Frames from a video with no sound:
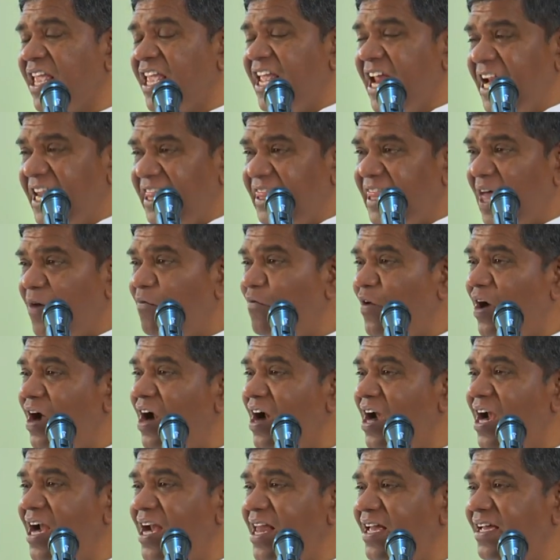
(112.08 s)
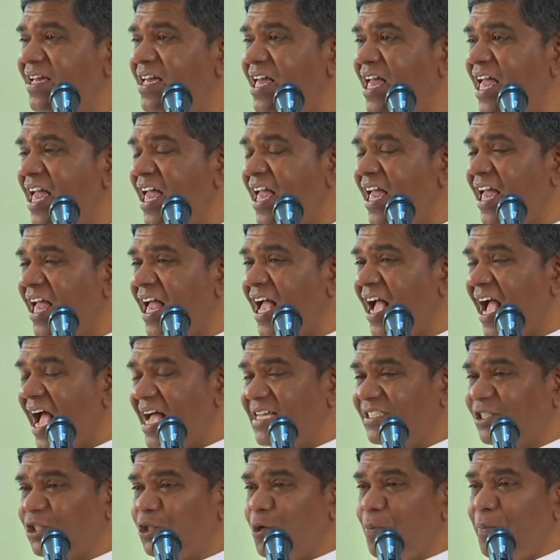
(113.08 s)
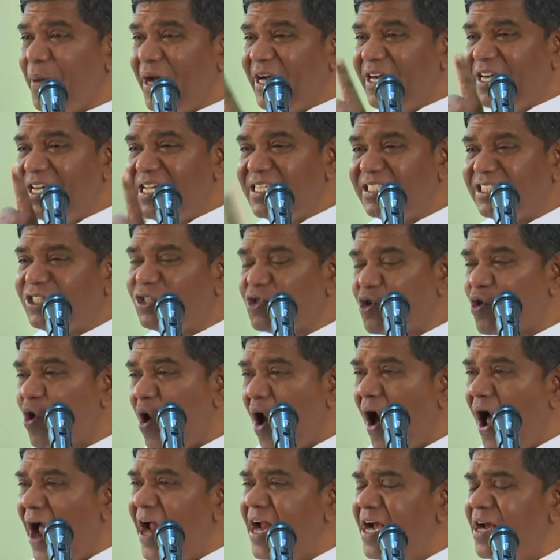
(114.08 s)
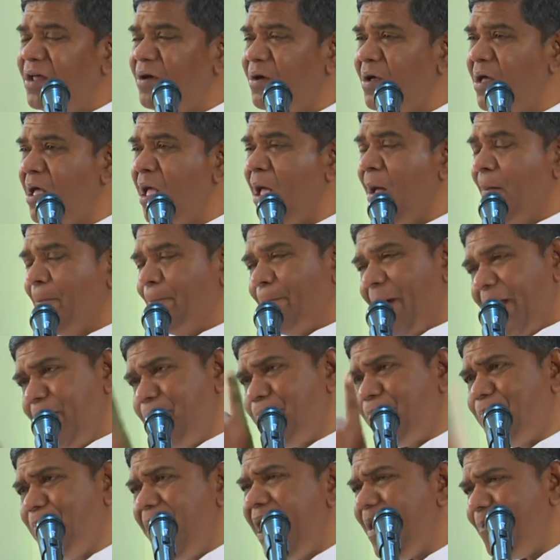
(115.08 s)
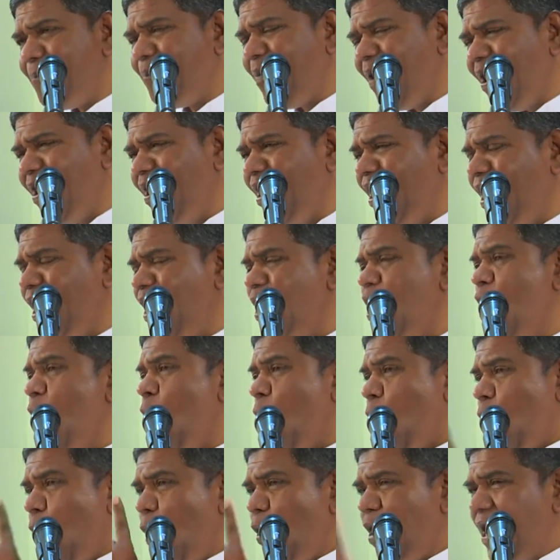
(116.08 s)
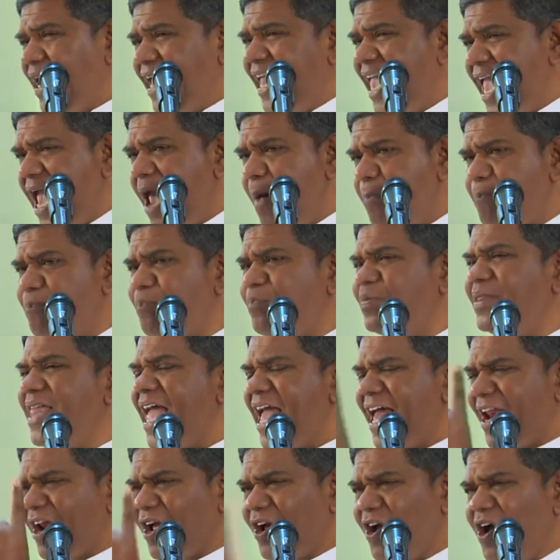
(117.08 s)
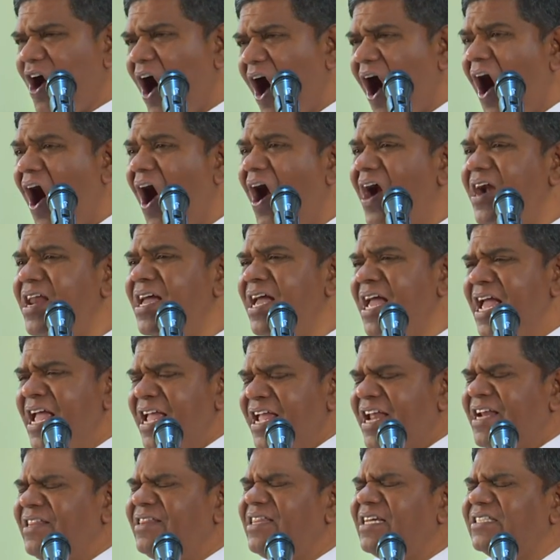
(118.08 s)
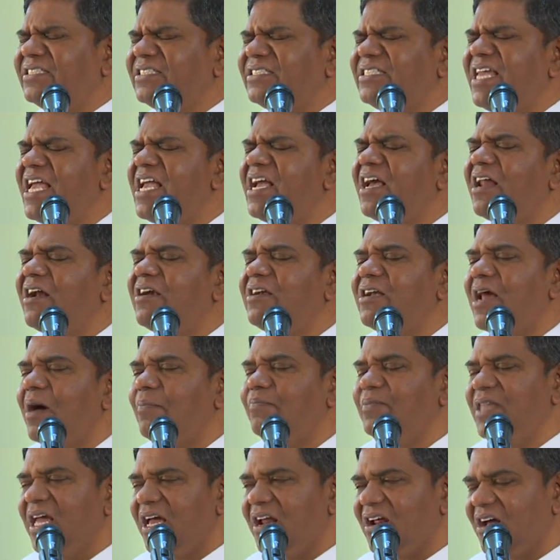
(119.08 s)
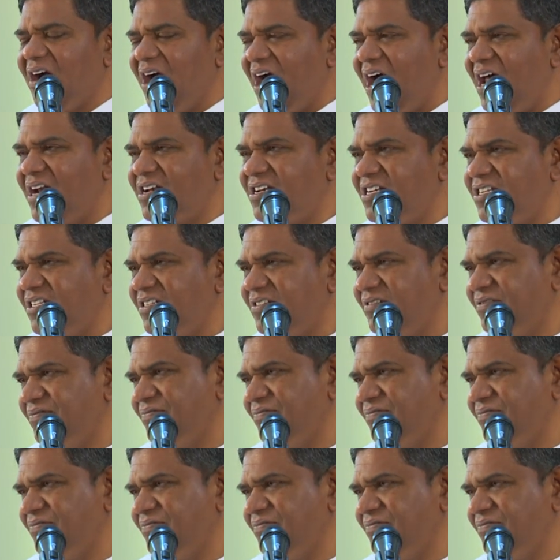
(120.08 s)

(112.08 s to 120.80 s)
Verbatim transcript: in the world has to be destroyed by people who keep their God in the secret of their heart.